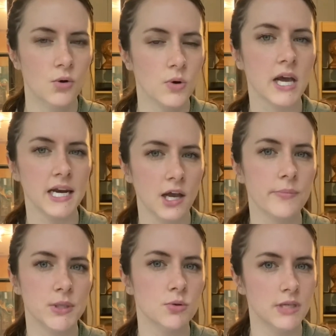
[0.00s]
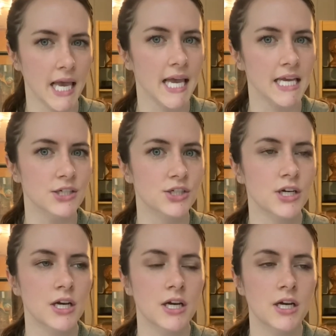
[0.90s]
will kind of help you gauge
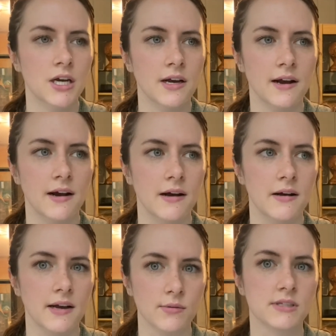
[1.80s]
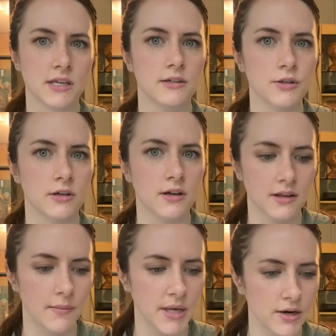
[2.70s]
how it's going to look a
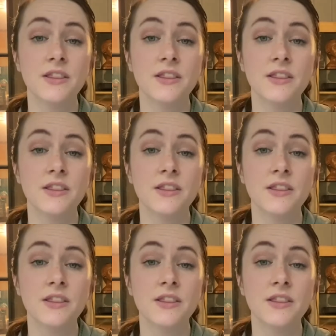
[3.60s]
lot better.